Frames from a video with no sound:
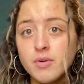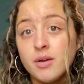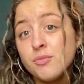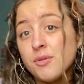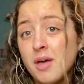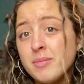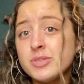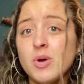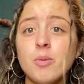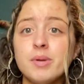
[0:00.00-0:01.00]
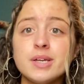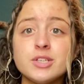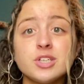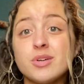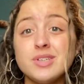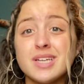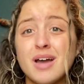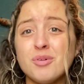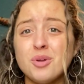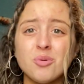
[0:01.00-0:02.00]
and for them as well, because they're so used to
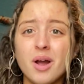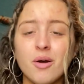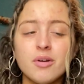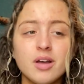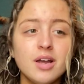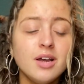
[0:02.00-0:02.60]
having you around.